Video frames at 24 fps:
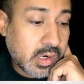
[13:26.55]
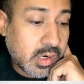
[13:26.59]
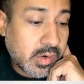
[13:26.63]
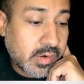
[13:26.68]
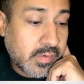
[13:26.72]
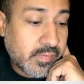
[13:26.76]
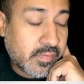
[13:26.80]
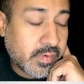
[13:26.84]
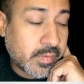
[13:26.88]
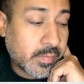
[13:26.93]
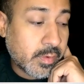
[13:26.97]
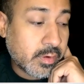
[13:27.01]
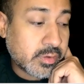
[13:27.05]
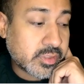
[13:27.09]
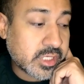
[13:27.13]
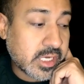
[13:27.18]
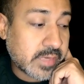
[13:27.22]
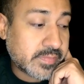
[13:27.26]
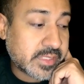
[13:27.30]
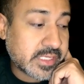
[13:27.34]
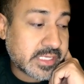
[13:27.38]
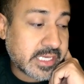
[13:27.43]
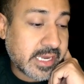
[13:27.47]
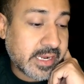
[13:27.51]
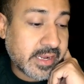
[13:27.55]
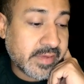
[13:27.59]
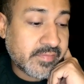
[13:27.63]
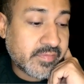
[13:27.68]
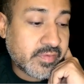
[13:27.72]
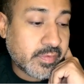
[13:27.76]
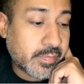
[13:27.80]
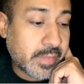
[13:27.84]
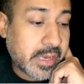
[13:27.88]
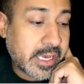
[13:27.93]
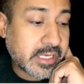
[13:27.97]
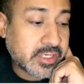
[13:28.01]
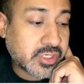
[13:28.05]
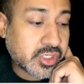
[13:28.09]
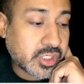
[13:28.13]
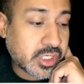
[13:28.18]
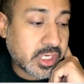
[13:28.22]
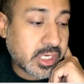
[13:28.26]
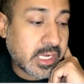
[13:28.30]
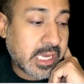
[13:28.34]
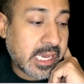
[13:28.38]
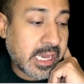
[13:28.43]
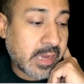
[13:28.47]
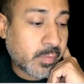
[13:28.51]
for most up-to-date information.
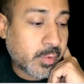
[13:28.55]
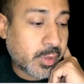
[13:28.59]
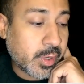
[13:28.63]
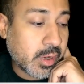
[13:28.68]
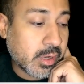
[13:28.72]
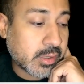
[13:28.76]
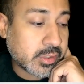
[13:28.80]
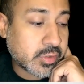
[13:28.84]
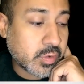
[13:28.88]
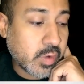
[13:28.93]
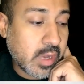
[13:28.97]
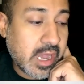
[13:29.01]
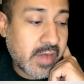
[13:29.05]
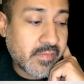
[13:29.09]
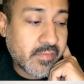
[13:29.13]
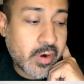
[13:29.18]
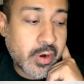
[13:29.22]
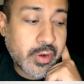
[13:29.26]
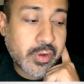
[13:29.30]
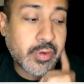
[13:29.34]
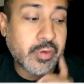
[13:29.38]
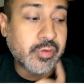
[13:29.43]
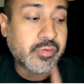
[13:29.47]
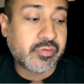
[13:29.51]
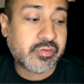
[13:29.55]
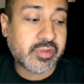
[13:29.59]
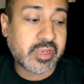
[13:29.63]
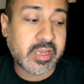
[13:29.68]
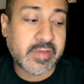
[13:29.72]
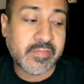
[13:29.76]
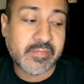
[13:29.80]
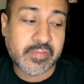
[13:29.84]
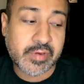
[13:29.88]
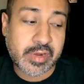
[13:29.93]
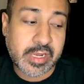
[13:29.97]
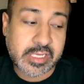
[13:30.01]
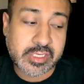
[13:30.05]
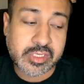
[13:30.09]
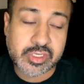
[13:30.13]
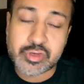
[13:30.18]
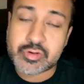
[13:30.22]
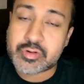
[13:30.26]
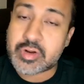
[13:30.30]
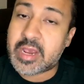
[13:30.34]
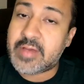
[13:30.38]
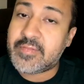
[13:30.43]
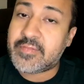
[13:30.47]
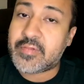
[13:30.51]
And we also have our youth team for
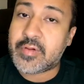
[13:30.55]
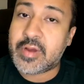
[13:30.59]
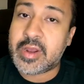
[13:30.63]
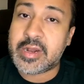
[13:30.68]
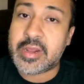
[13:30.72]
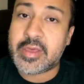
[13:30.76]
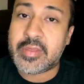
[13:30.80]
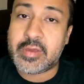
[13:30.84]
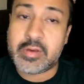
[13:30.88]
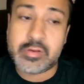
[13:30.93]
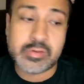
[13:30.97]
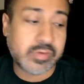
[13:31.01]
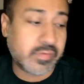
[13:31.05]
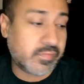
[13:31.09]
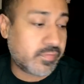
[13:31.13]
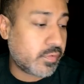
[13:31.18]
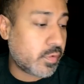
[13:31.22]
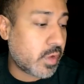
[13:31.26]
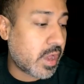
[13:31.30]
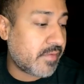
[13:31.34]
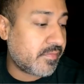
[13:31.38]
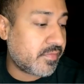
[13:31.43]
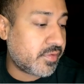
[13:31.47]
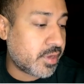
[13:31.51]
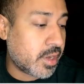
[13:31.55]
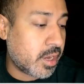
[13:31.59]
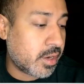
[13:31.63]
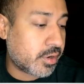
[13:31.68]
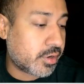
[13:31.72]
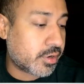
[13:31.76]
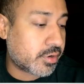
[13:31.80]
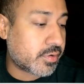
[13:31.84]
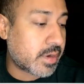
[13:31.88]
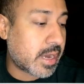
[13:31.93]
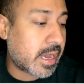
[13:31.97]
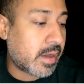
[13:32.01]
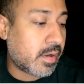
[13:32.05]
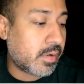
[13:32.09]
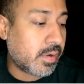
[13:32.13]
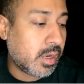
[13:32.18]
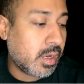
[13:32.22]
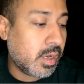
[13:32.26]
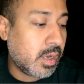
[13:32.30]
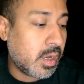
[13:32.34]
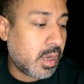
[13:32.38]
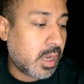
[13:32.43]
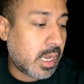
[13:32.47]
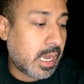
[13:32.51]
Instagram for any of those who have a younger crowd
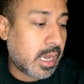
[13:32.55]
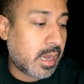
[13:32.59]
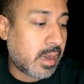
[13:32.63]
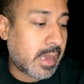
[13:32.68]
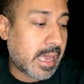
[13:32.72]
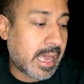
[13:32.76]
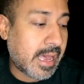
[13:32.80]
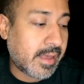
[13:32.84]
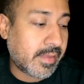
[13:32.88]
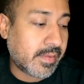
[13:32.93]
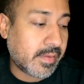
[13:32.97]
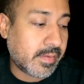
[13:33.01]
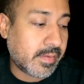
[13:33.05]
at